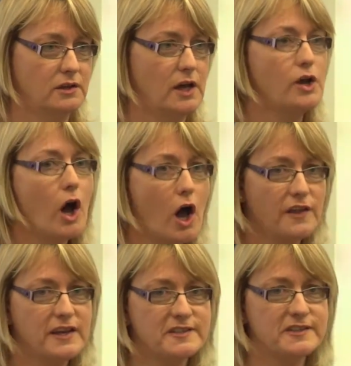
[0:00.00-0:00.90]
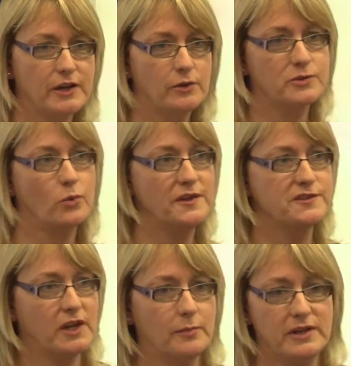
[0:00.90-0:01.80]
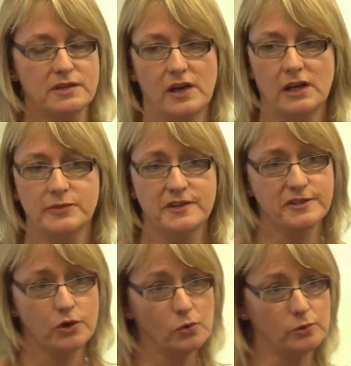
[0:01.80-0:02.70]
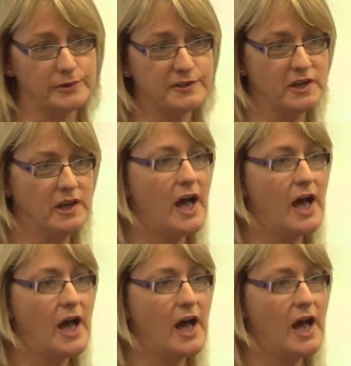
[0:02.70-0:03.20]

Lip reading: And are these skills ones that are being developed in schools,